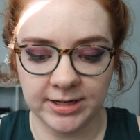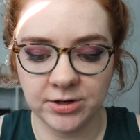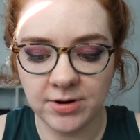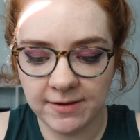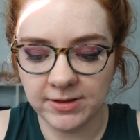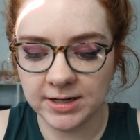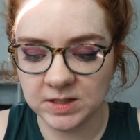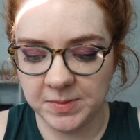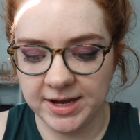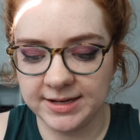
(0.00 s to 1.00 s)
I don't have a lot of
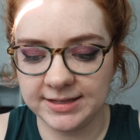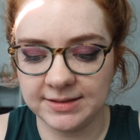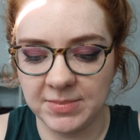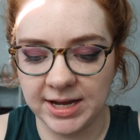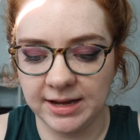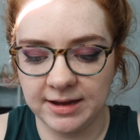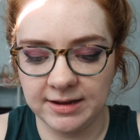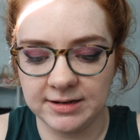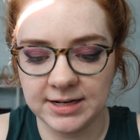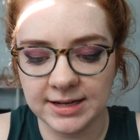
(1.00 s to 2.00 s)
space.
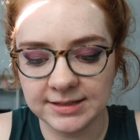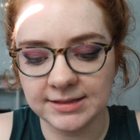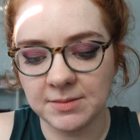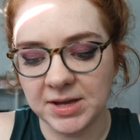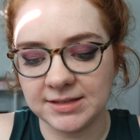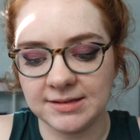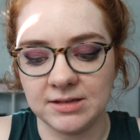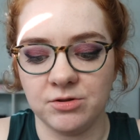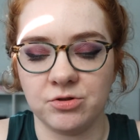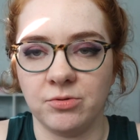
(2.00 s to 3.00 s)
My desk is a mess
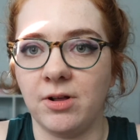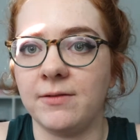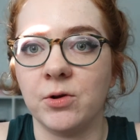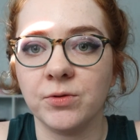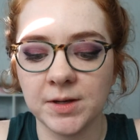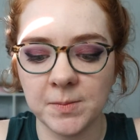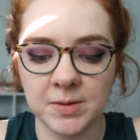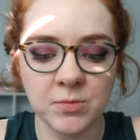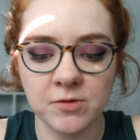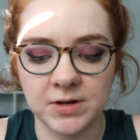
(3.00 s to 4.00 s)
as usual. I've only
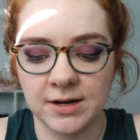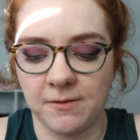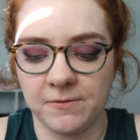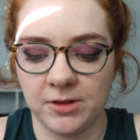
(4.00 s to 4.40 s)
been moved in for